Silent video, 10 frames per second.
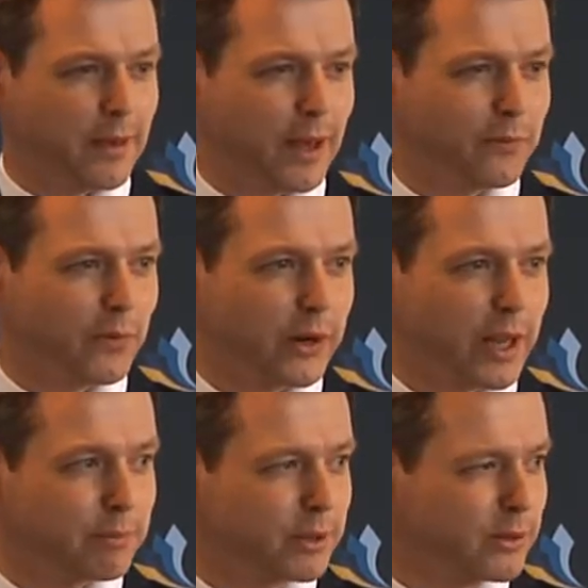I'm very
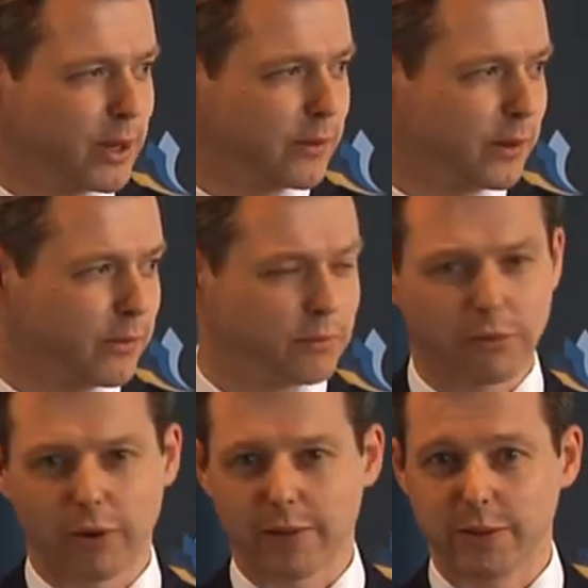happy to have a
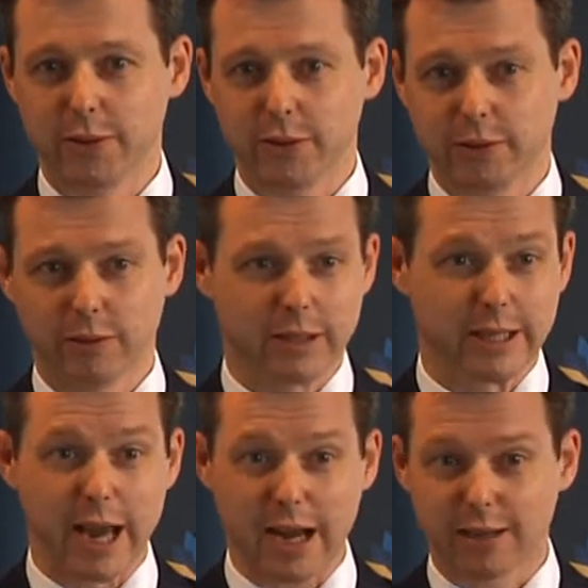rather
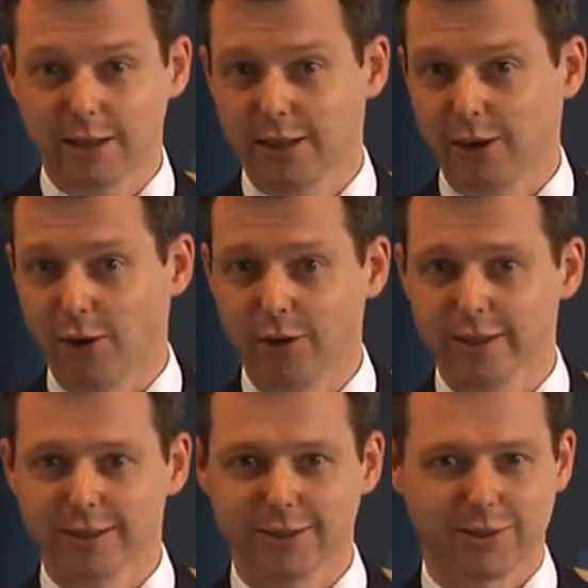young
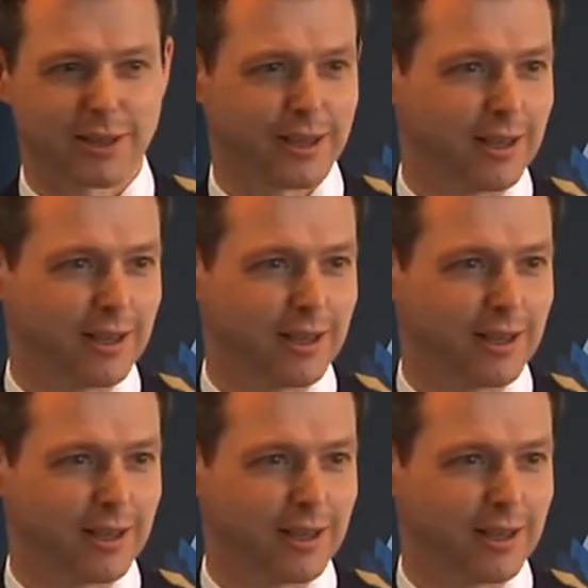audience,